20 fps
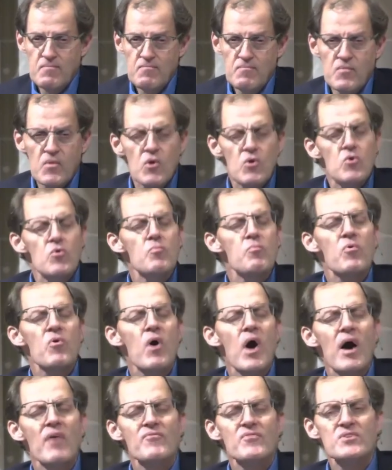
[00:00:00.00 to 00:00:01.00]
who
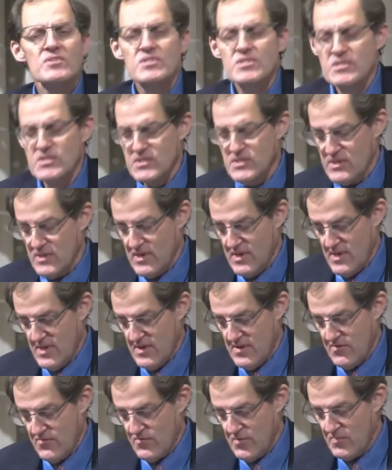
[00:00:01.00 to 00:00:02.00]
profits
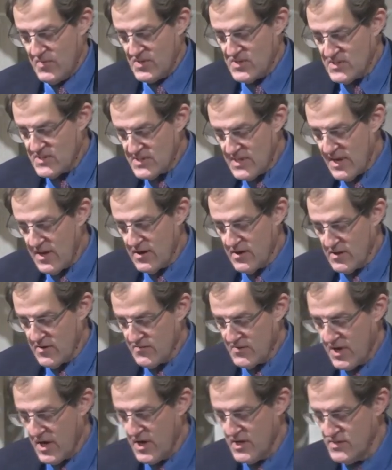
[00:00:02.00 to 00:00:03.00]
from the sale of
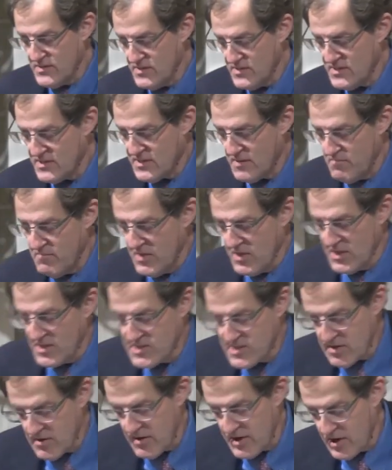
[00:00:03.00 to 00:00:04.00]
guns and
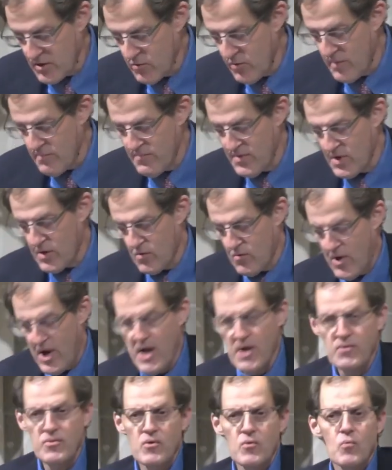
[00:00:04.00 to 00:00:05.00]
military equipment
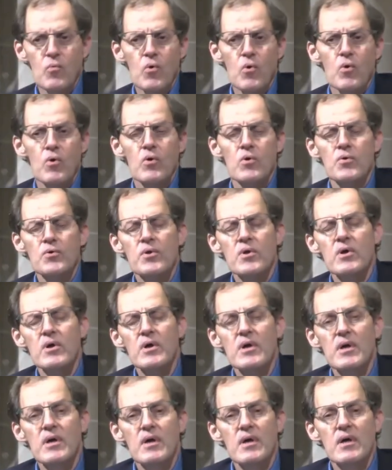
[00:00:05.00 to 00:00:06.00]
around the world?
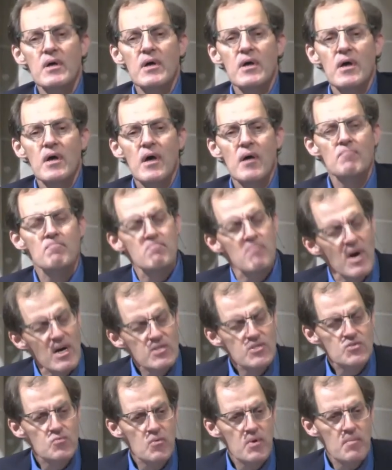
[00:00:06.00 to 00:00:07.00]
And
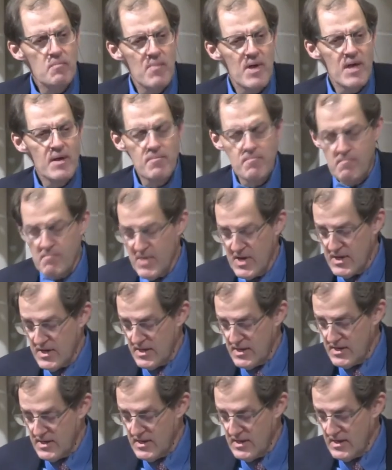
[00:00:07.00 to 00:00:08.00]
must we make
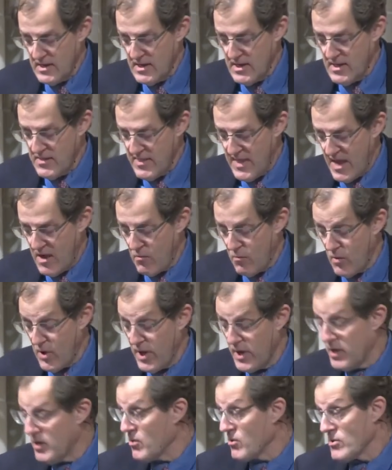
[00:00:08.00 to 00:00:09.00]
money in that
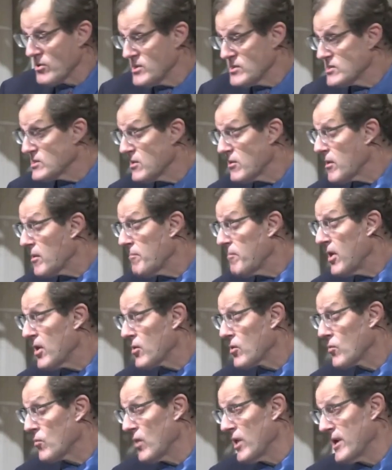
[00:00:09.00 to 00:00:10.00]
way, or is there a
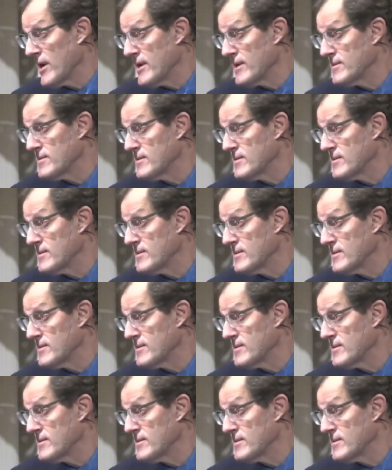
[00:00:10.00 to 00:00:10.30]
better way?